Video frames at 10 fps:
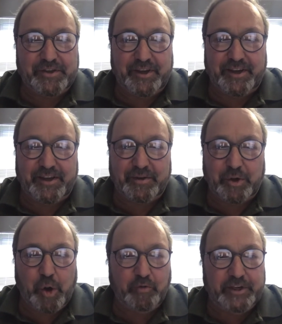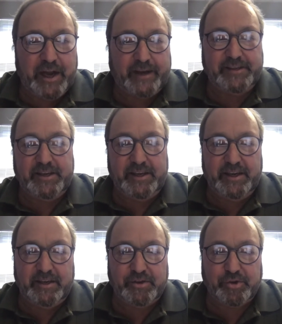
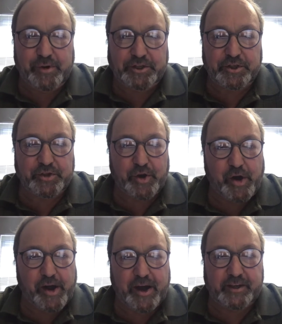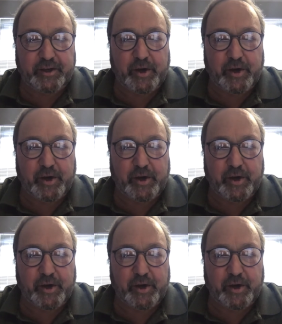COVID-19 stretches on,